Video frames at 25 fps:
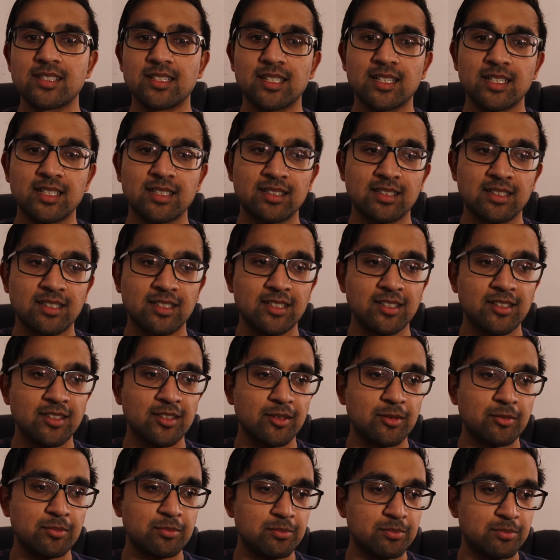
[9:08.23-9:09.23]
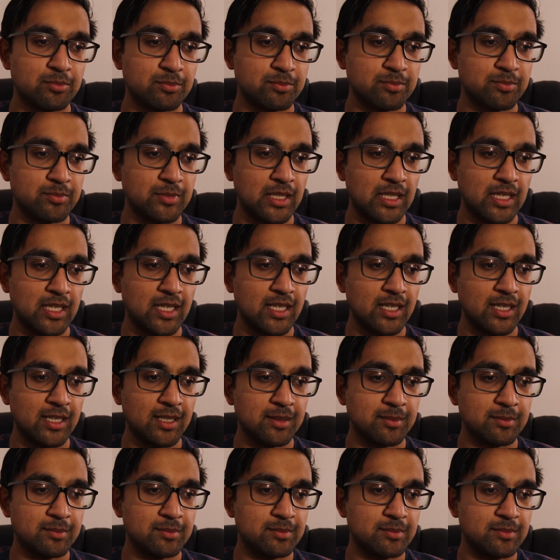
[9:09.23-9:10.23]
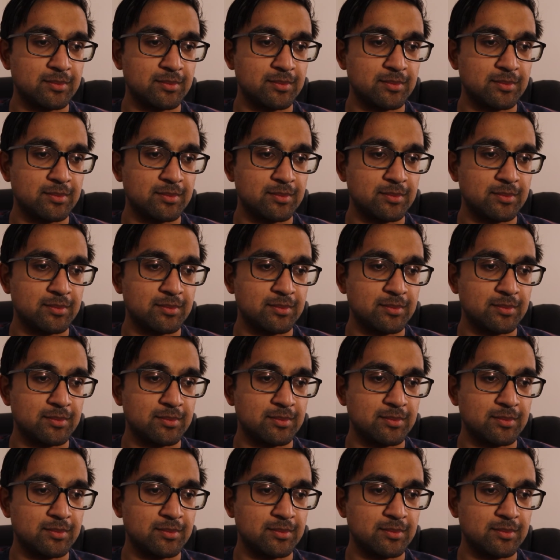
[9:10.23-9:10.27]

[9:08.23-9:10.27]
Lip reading: like uh,